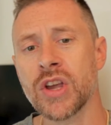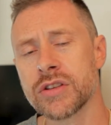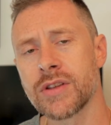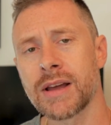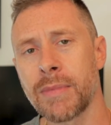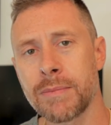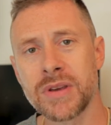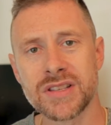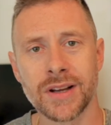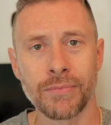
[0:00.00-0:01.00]
So that might
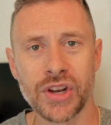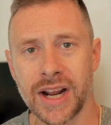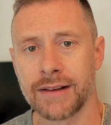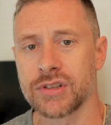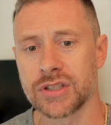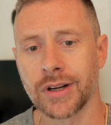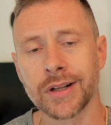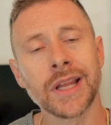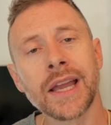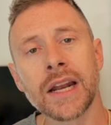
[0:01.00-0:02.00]
be something I have to
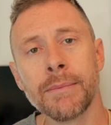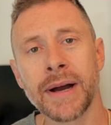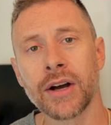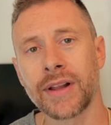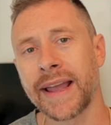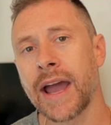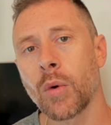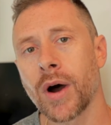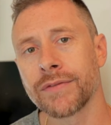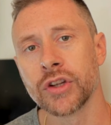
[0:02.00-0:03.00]
start thinking about, like
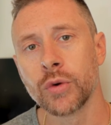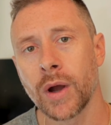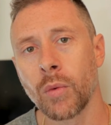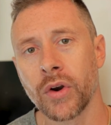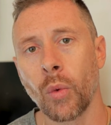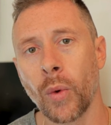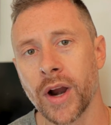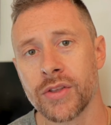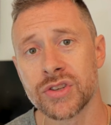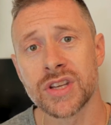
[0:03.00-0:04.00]
how often do I want to
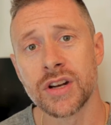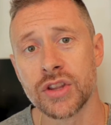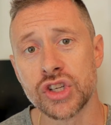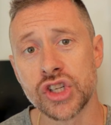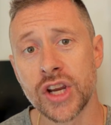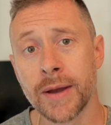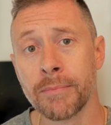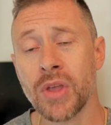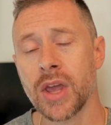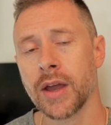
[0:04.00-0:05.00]
wear this into the
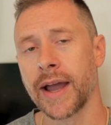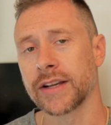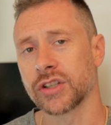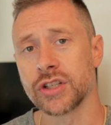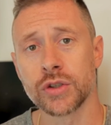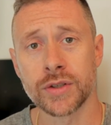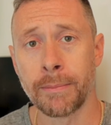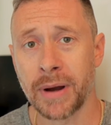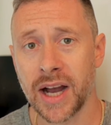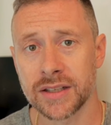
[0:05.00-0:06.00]
gym? I actually do some
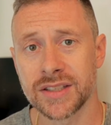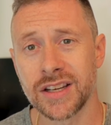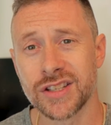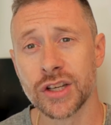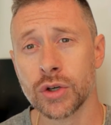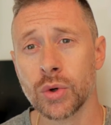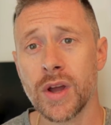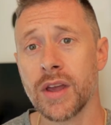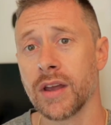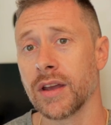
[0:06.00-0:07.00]
boxing too.
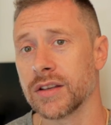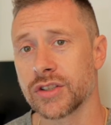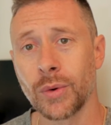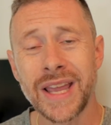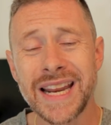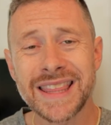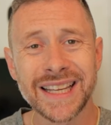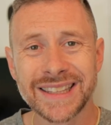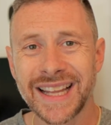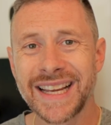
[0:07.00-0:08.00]
So
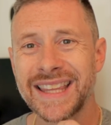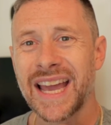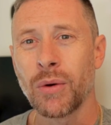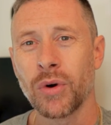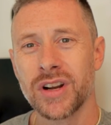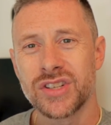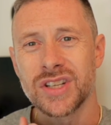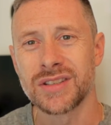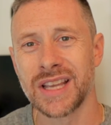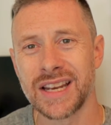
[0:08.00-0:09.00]
anything like that where it's
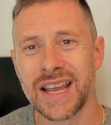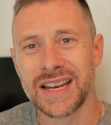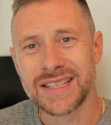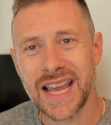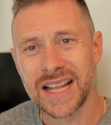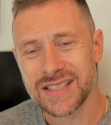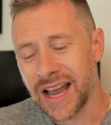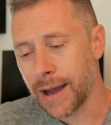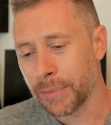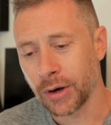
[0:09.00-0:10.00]
just intense
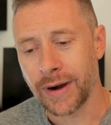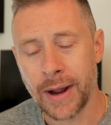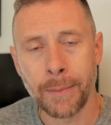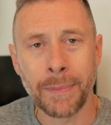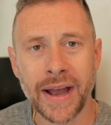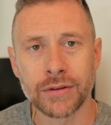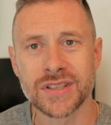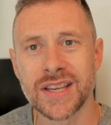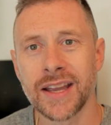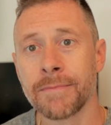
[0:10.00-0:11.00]
hopping around,
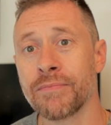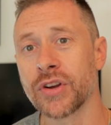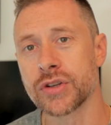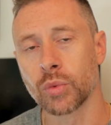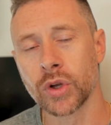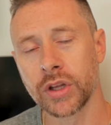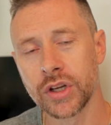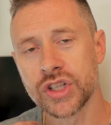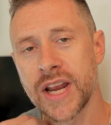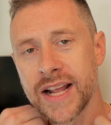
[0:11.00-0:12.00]
bouncing, there's a really
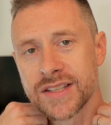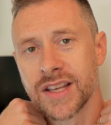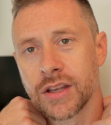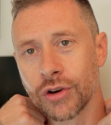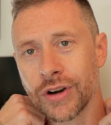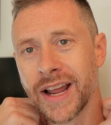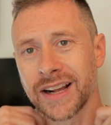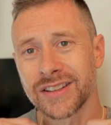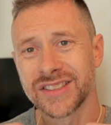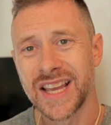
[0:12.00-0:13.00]
good chance that your
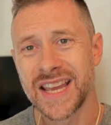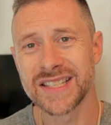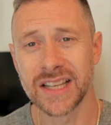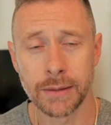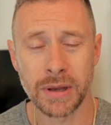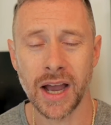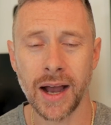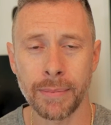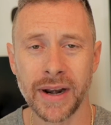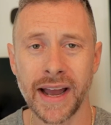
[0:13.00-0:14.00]
necklace is going to be
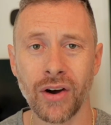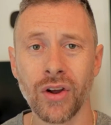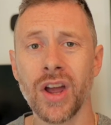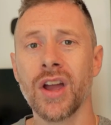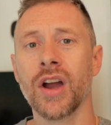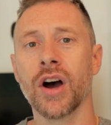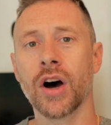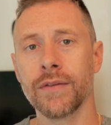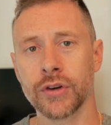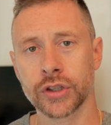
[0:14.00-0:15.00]
hopping out
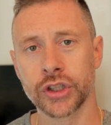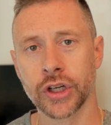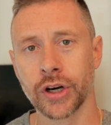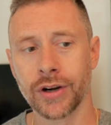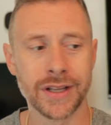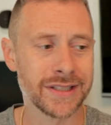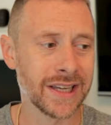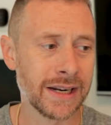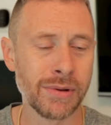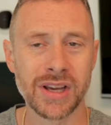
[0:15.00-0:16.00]
of your shirt. It's
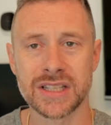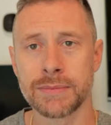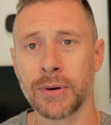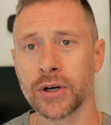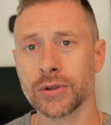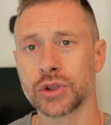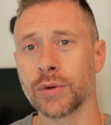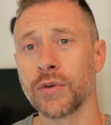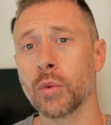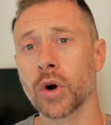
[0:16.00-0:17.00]
gonna be exposed. So
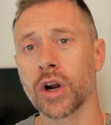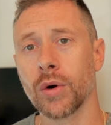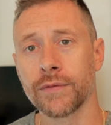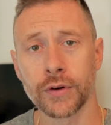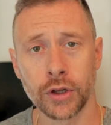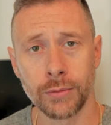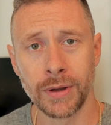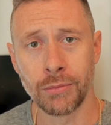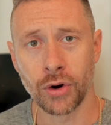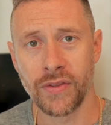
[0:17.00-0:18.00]
if you were going for a little
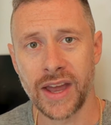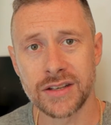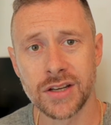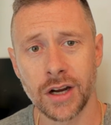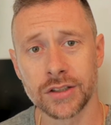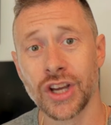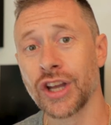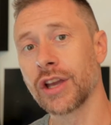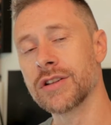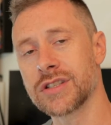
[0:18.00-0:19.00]
bit more of that
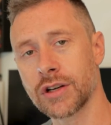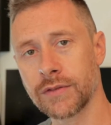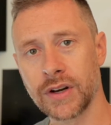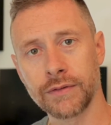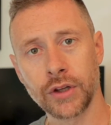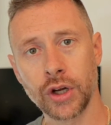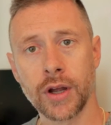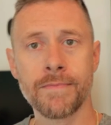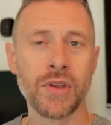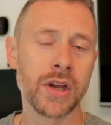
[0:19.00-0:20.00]
tucked, conservative
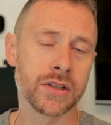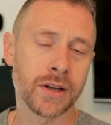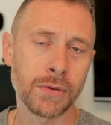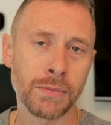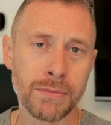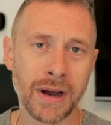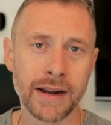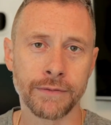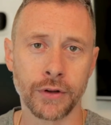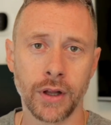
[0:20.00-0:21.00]
look, something to be
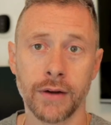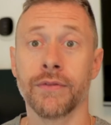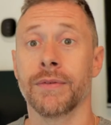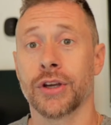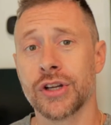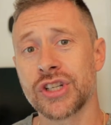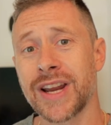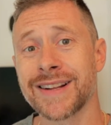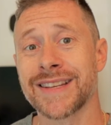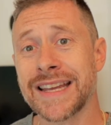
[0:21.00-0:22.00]
mindful of. A good
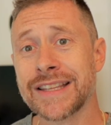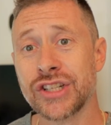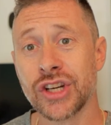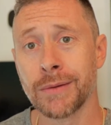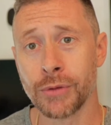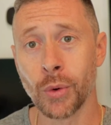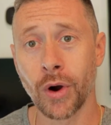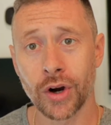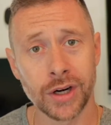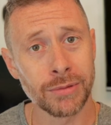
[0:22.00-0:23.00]
chance in the gym you
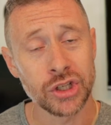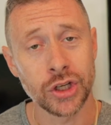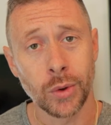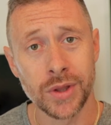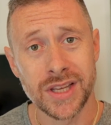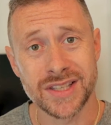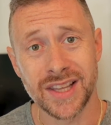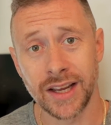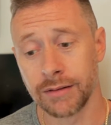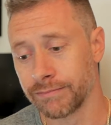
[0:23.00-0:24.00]
are be showing this
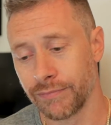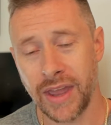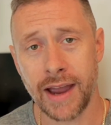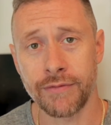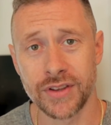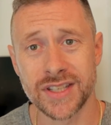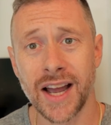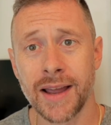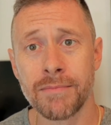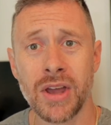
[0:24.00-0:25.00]
thing half the
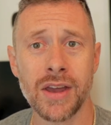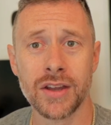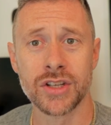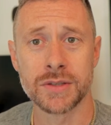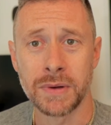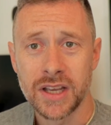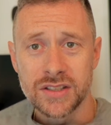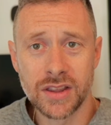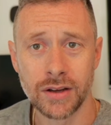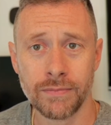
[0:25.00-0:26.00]
time just because
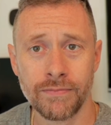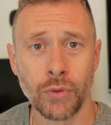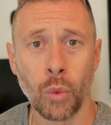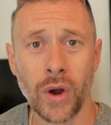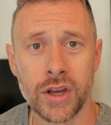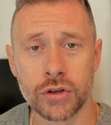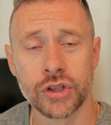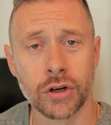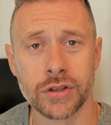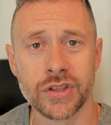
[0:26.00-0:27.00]
of the way your
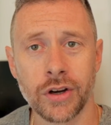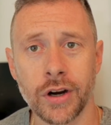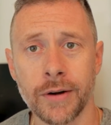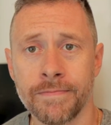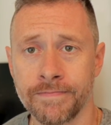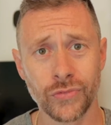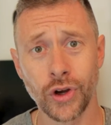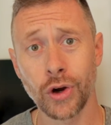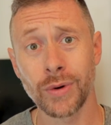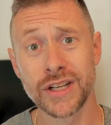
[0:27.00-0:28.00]
shirts are.
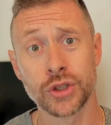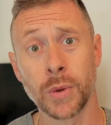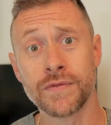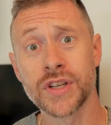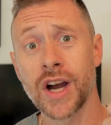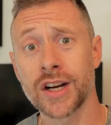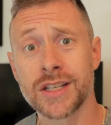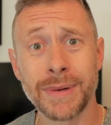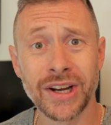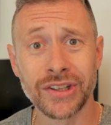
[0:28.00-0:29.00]
All right, so we've
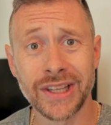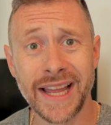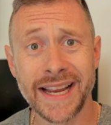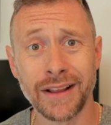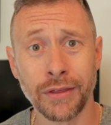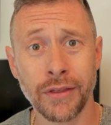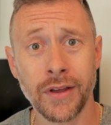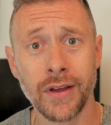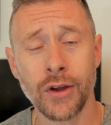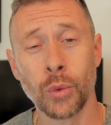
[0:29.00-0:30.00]
talked about length.
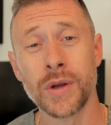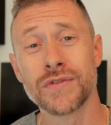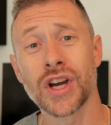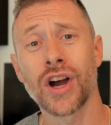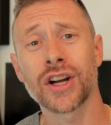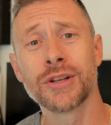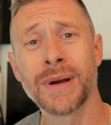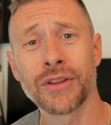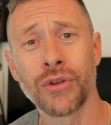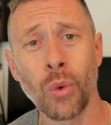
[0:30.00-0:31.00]
We've talked
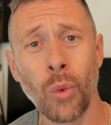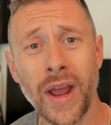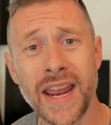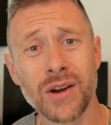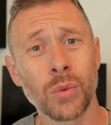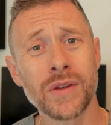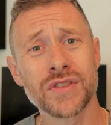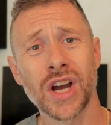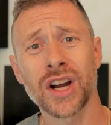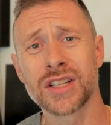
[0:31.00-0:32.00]
about the weight. We've
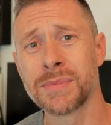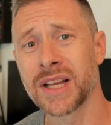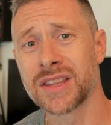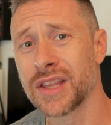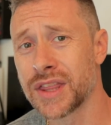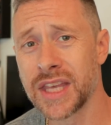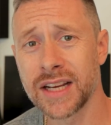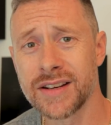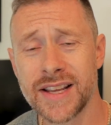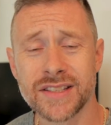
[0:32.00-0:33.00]
talked about the
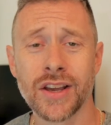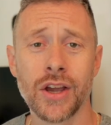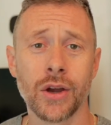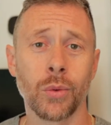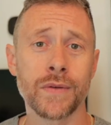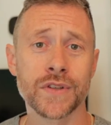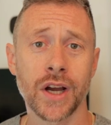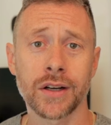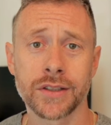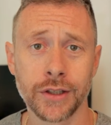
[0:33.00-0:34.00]
thickness. We've
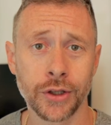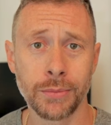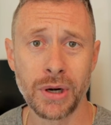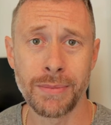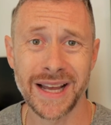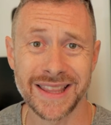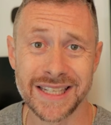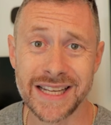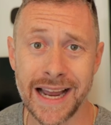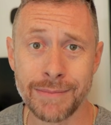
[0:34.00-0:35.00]
talked a little bit about the
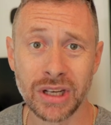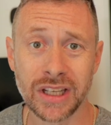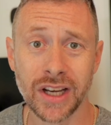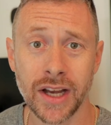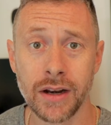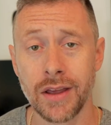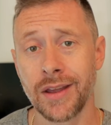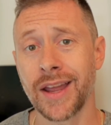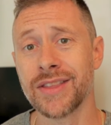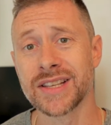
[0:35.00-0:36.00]
diamond cut
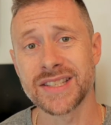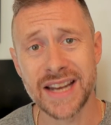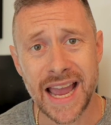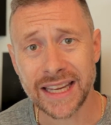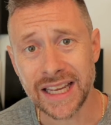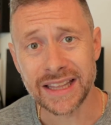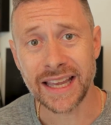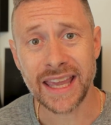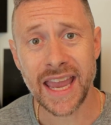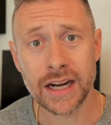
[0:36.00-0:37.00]
and the snagging
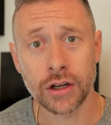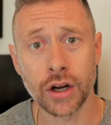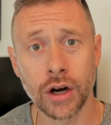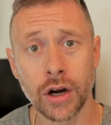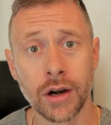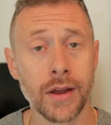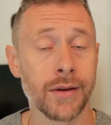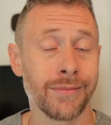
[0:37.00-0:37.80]
that can occur.